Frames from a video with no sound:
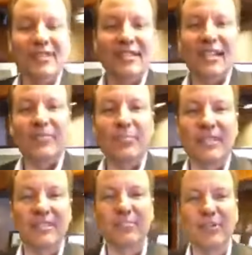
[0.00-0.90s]
is
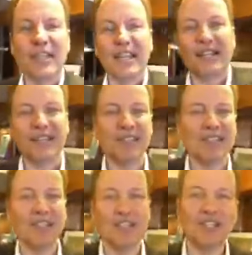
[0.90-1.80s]
I'm presenting this
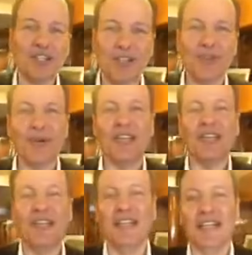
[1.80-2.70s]
Just a Thought
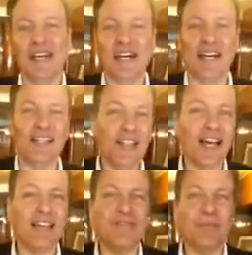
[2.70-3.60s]

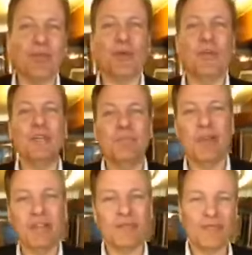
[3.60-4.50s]
live from the Queen
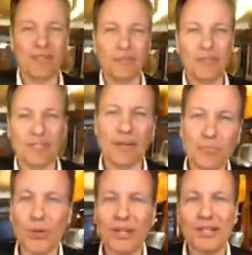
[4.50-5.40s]
Mary because
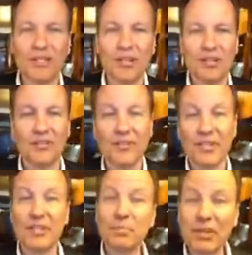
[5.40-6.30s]
I'm one of the judges for the
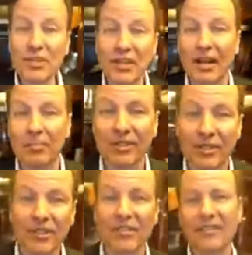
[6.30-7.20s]
speech
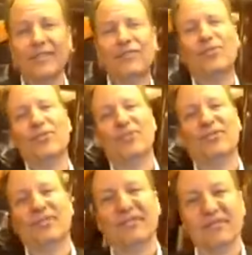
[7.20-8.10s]
competition. Of
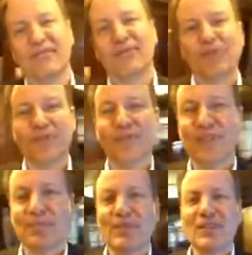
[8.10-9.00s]
course for the
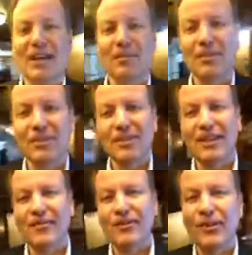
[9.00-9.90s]
speech competition.
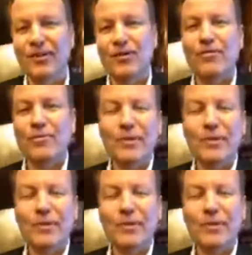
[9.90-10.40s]
Now if you can look over